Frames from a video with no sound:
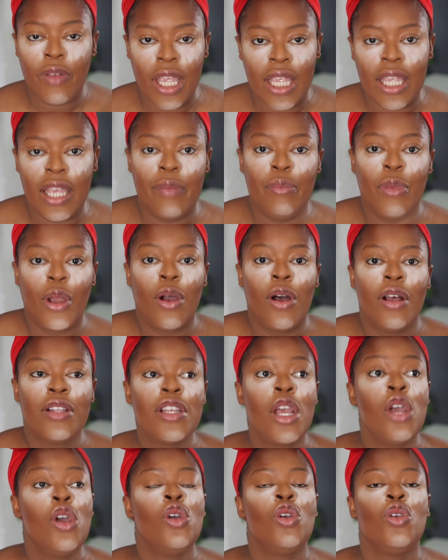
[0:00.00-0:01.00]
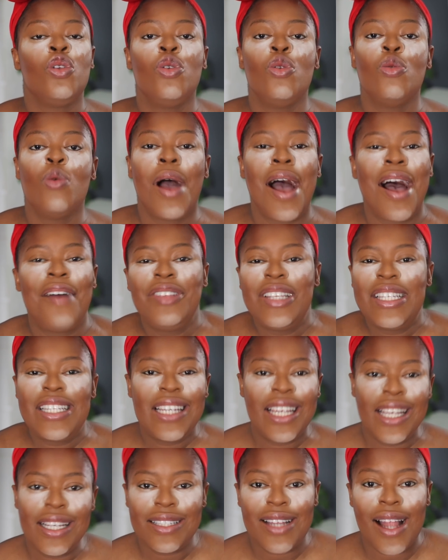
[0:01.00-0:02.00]
again because you have
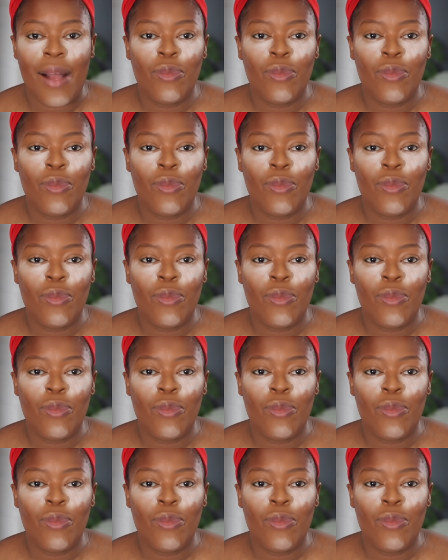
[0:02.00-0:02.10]
changed.